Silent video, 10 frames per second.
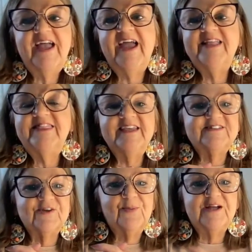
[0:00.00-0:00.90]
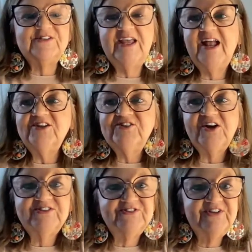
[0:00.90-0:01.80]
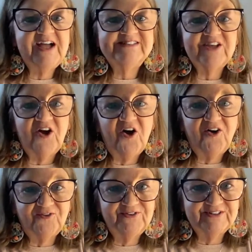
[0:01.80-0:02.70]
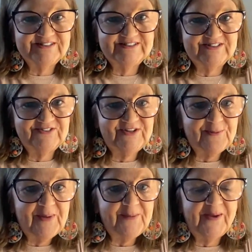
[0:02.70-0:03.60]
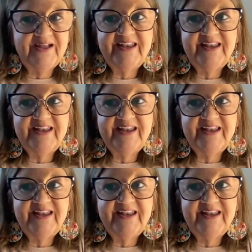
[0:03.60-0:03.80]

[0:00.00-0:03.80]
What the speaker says: And thanks so much. And I'll talk to you guys all real soon. Bye bye